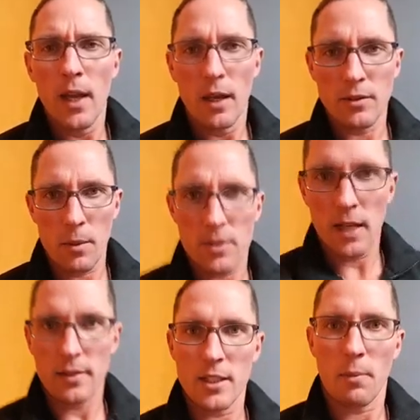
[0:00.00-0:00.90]
if someone's
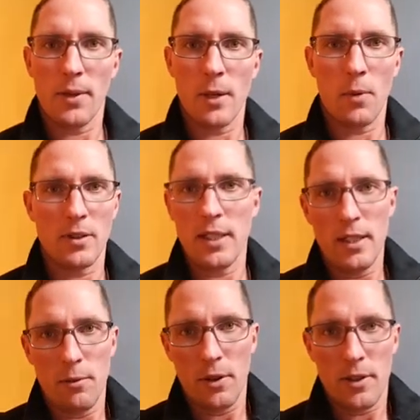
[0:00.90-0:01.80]
not disciplined on what to eat,
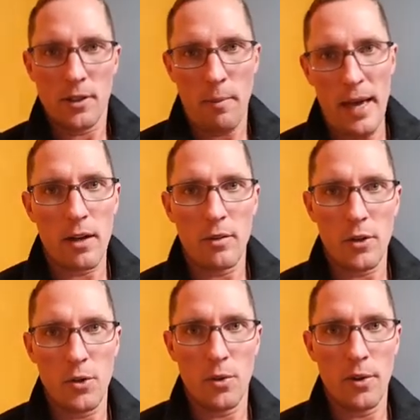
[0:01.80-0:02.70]
it really doesn't matter if you
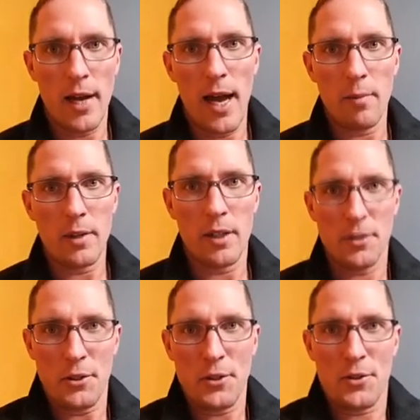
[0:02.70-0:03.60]
do it or not,
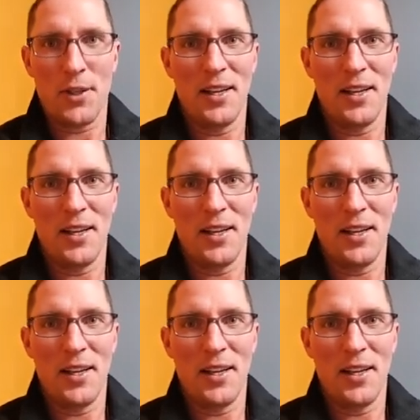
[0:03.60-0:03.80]
because